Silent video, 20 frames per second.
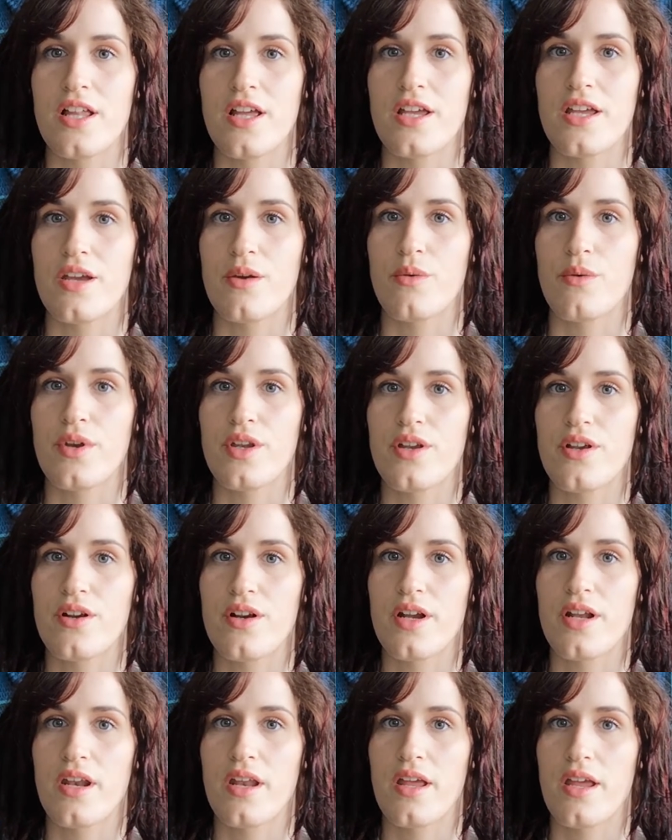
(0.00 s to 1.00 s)
Like when
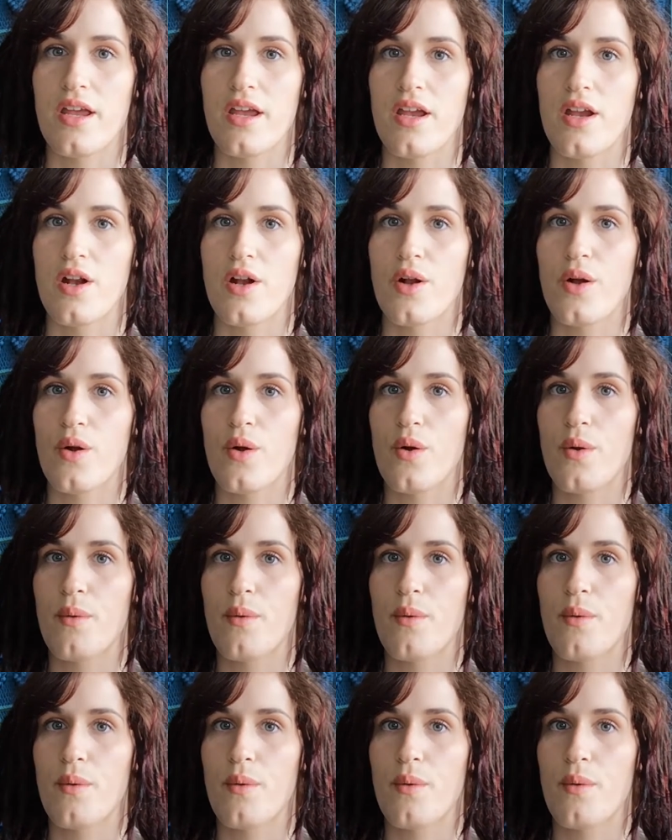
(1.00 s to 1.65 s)
you're in a